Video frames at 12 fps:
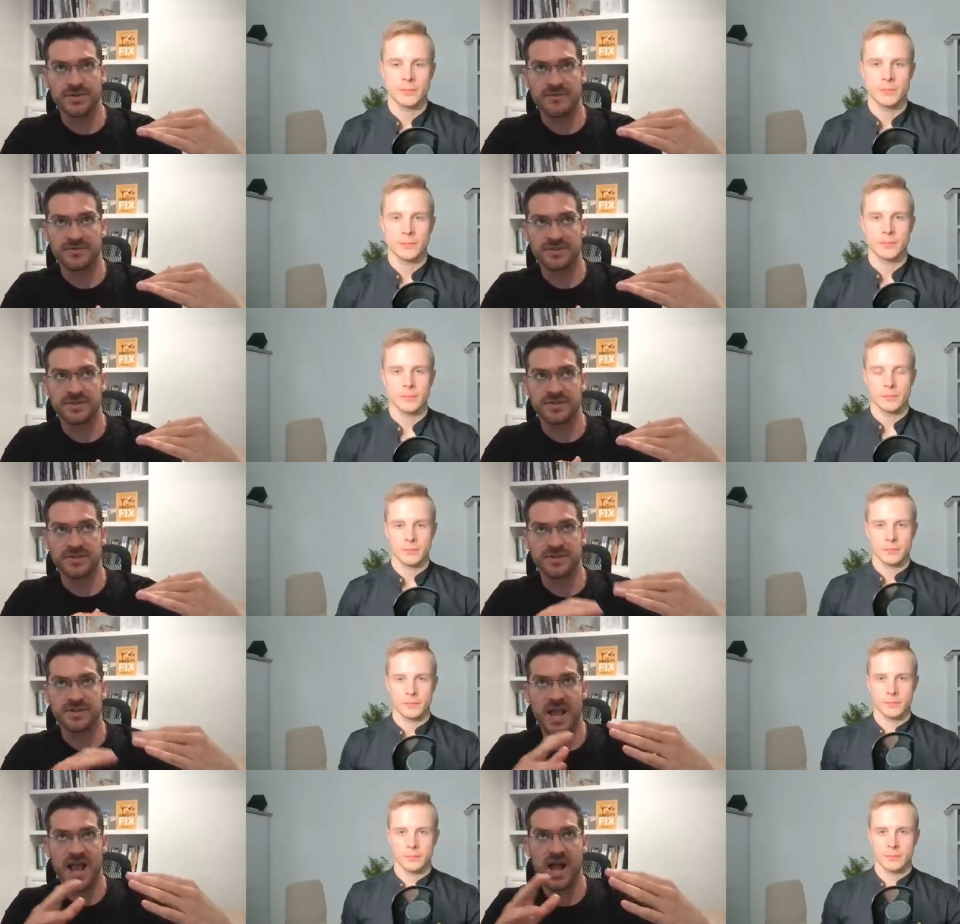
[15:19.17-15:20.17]
Speaker 1: deficit
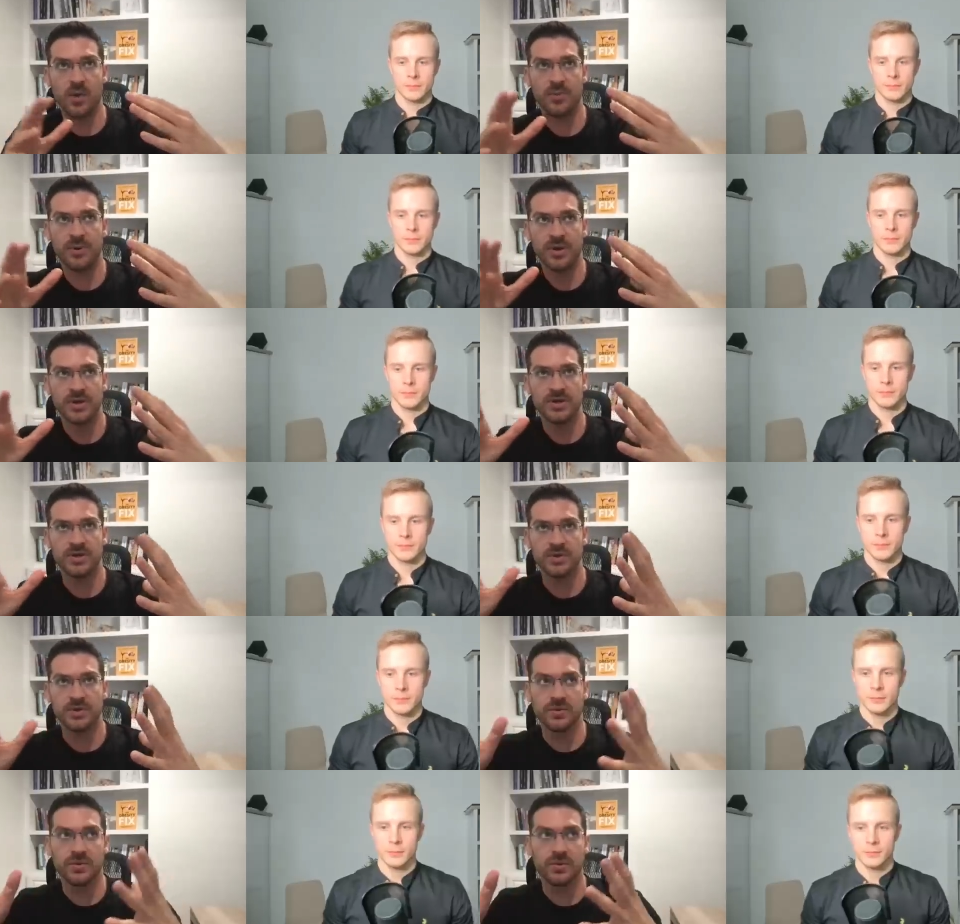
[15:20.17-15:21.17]
does help
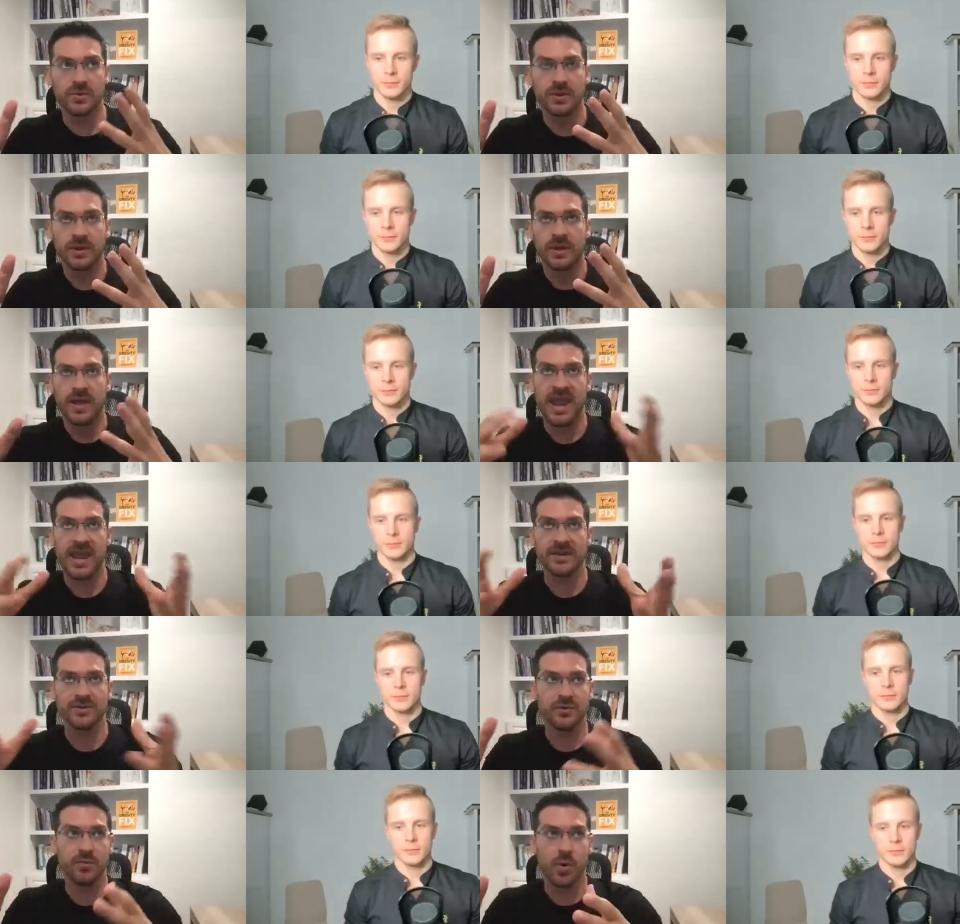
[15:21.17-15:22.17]
you
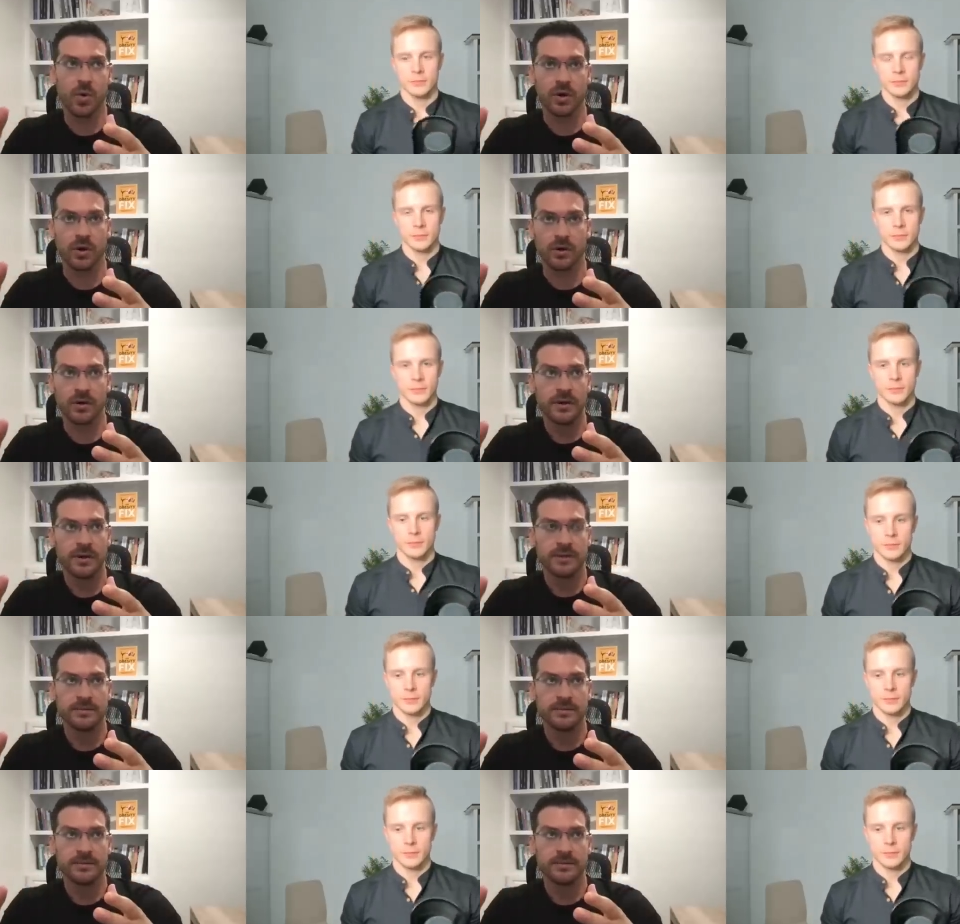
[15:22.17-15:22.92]
handle more,